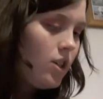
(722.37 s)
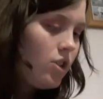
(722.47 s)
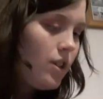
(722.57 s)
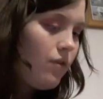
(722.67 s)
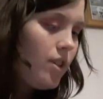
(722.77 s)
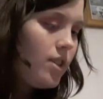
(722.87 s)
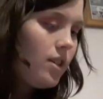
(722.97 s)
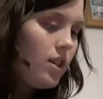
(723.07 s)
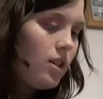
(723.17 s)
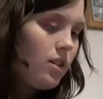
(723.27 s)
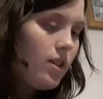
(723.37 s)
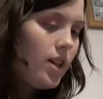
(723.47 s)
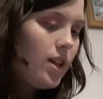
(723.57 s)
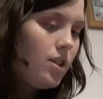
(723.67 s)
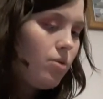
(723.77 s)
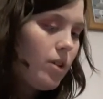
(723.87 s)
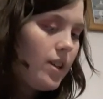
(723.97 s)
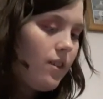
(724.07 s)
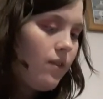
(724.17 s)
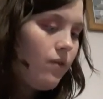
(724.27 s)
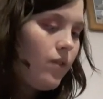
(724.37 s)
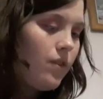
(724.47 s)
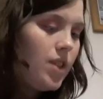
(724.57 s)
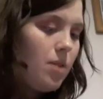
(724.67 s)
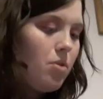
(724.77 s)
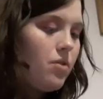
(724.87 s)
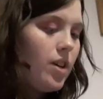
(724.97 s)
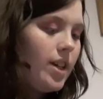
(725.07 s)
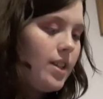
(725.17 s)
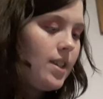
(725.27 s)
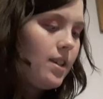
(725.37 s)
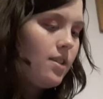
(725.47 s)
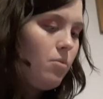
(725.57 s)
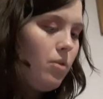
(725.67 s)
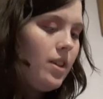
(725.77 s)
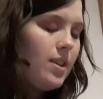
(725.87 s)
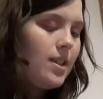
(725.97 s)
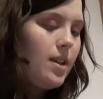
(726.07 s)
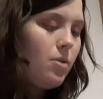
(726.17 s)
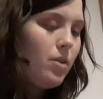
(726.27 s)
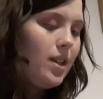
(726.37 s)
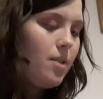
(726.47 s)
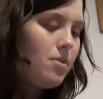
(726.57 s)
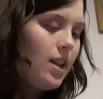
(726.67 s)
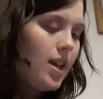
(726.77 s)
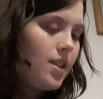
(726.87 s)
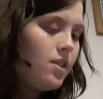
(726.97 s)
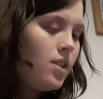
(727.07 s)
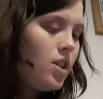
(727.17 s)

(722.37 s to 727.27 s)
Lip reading: Jeffery Star in 2015 was very consistent with his liquid lipsticks.